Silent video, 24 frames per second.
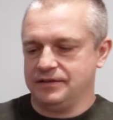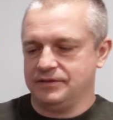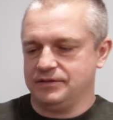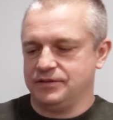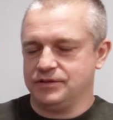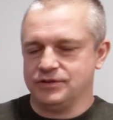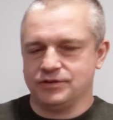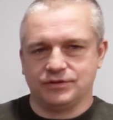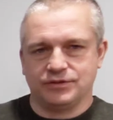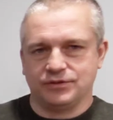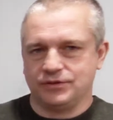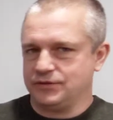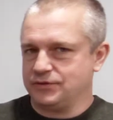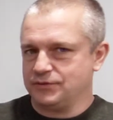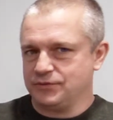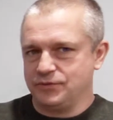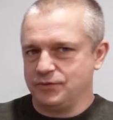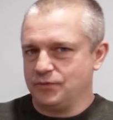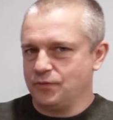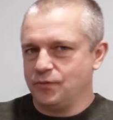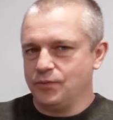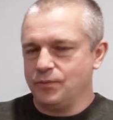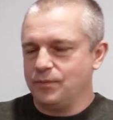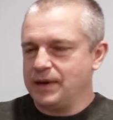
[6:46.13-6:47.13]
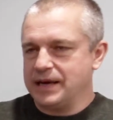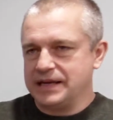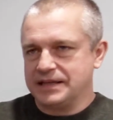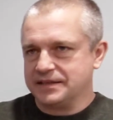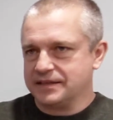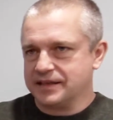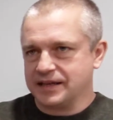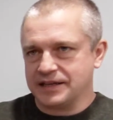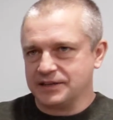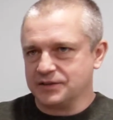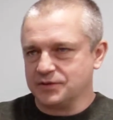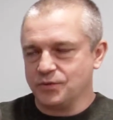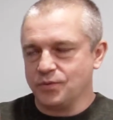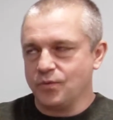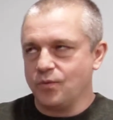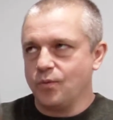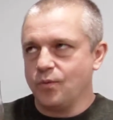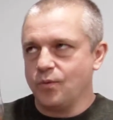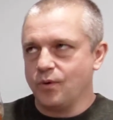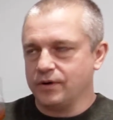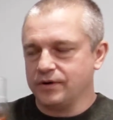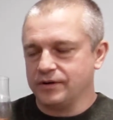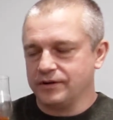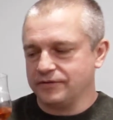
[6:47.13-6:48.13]
just makes things
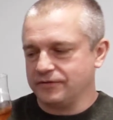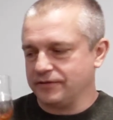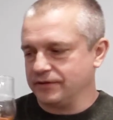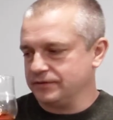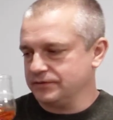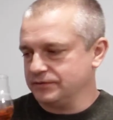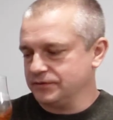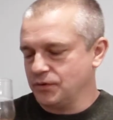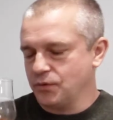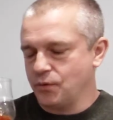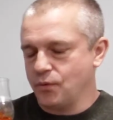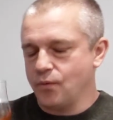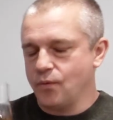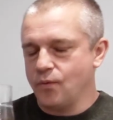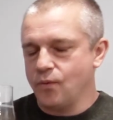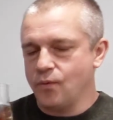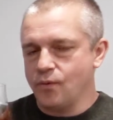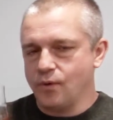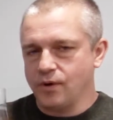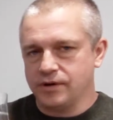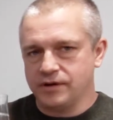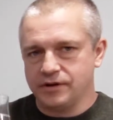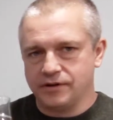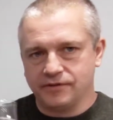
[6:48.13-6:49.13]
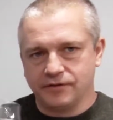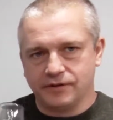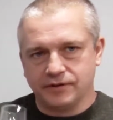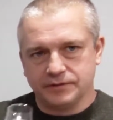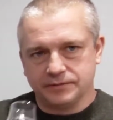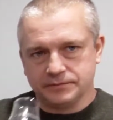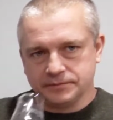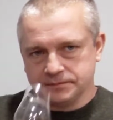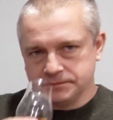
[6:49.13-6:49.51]
wonderful, wonderful.